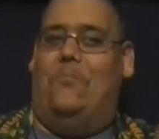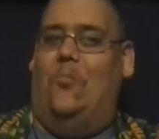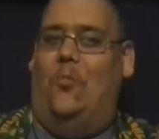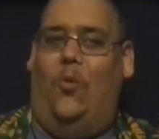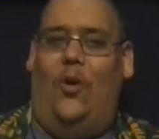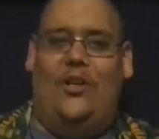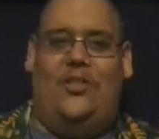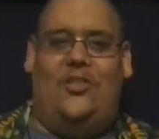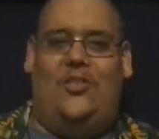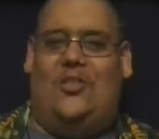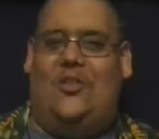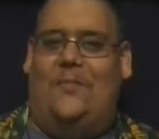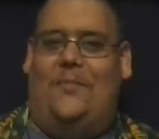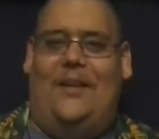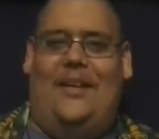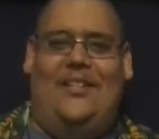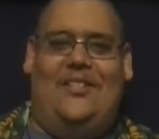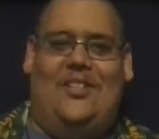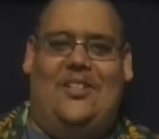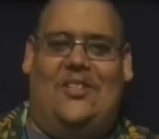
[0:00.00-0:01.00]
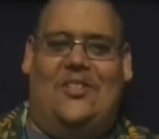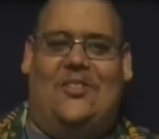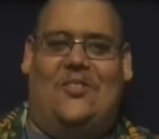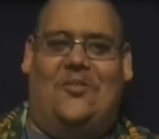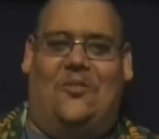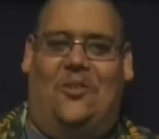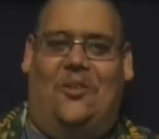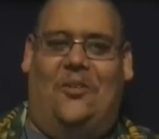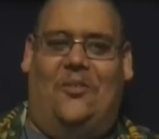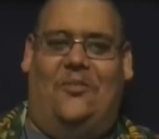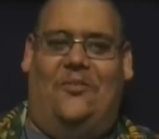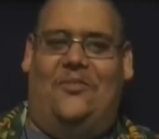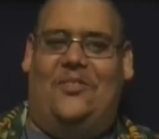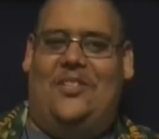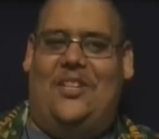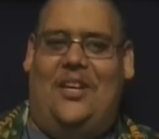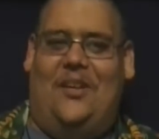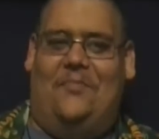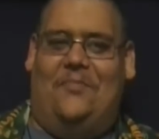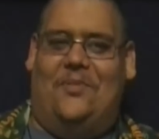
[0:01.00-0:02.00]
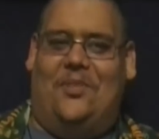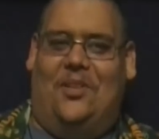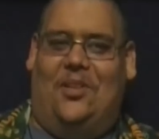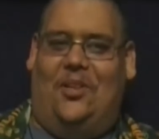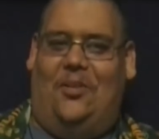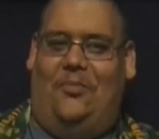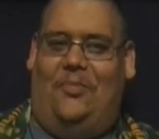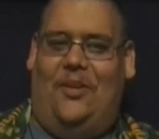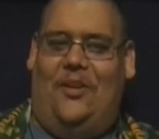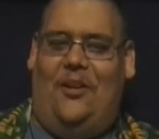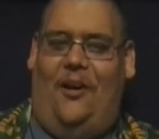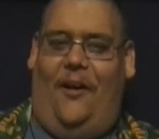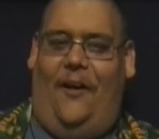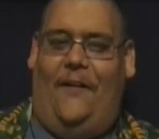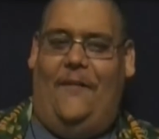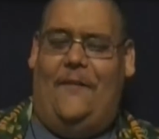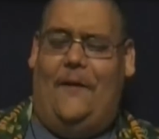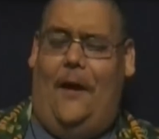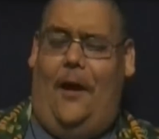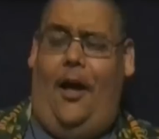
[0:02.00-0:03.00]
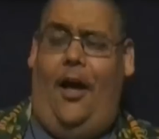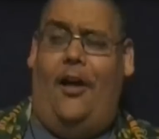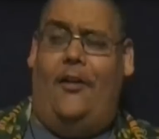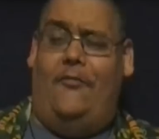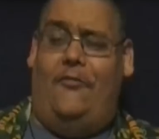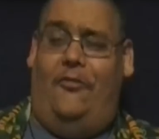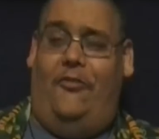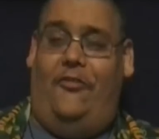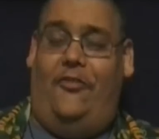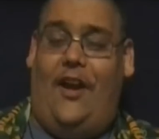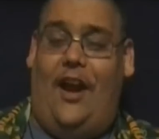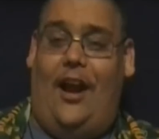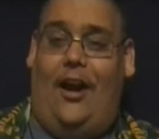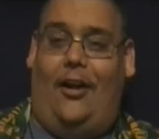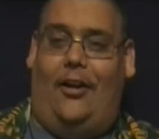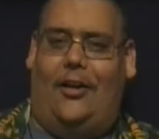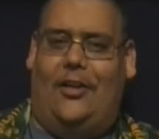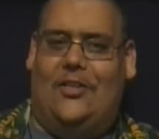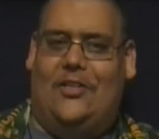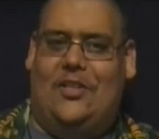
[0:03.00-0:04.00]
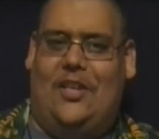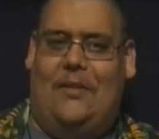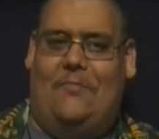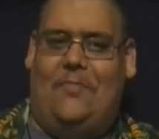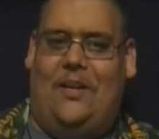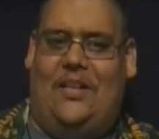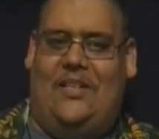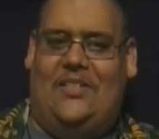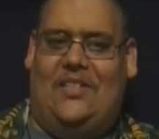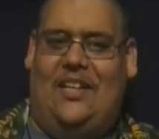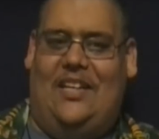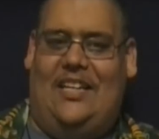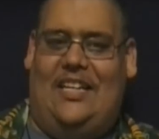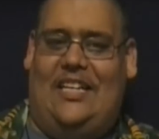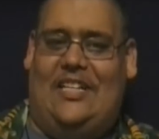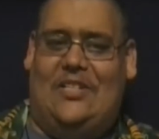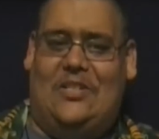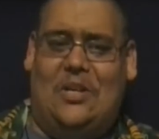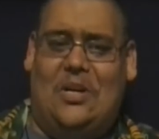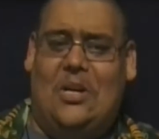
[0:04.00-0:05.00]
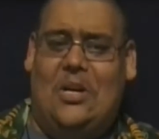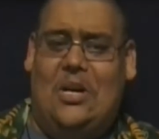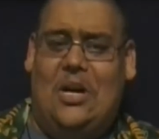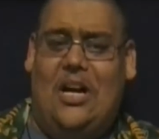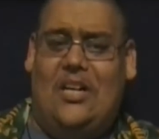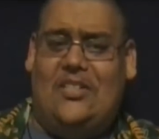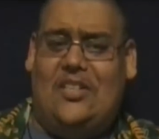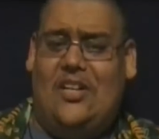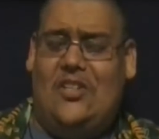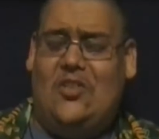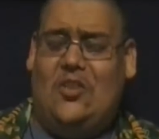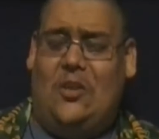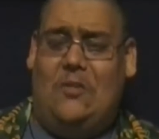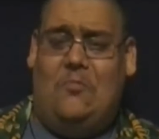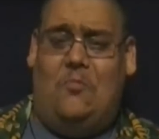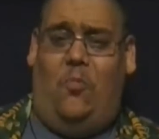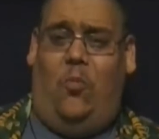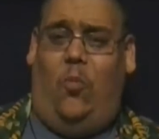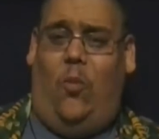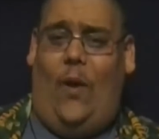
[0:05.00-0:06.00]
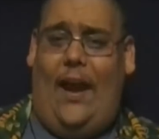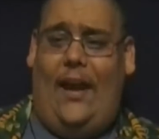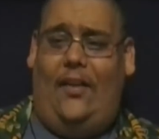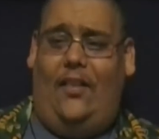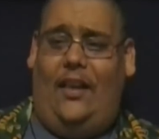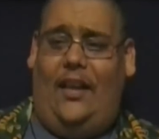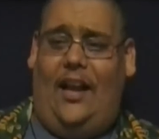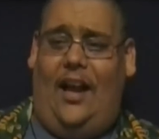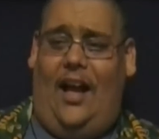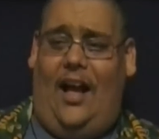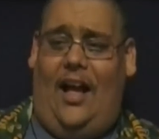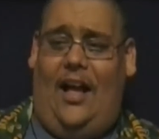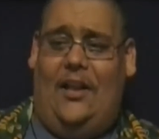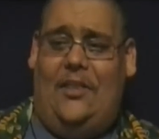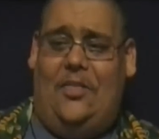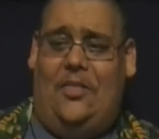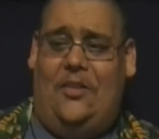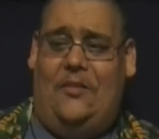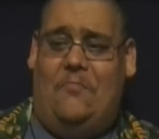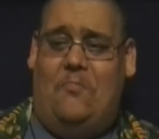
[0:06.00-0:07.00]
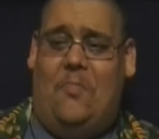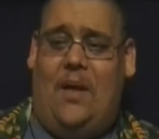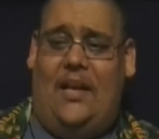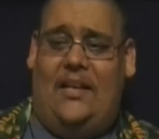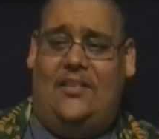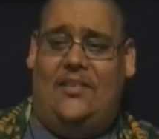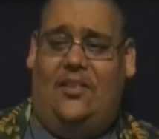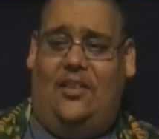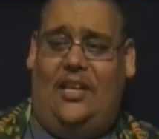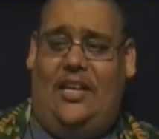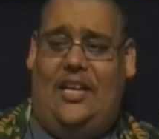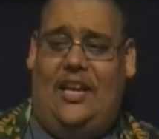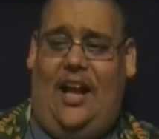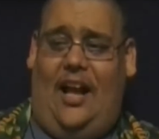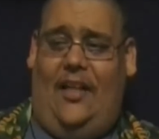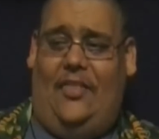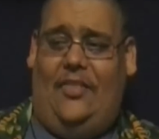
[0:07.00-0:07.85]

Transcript: Which to me just sort of seems a little bit unfair, because that means that he's essentially wailing on the mentally